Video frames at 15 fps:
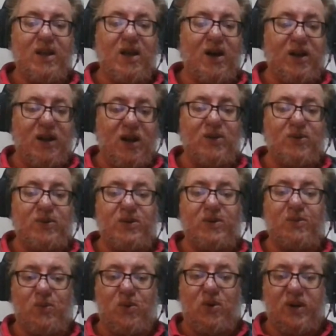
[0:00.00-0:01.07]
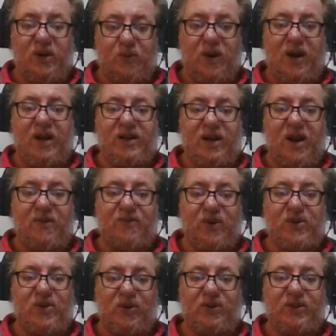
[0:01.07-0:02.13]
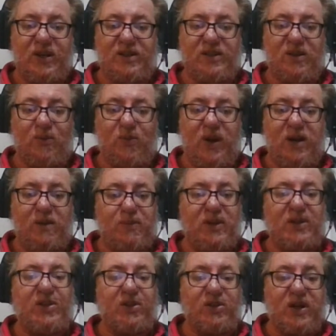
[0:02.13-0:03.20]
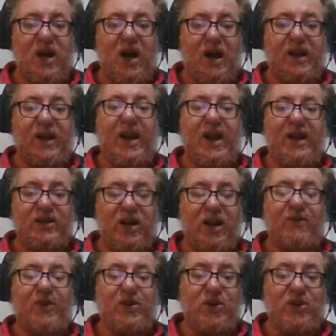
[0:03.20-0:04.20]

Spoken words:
I know you want to enter every contest and win, but you can't enter every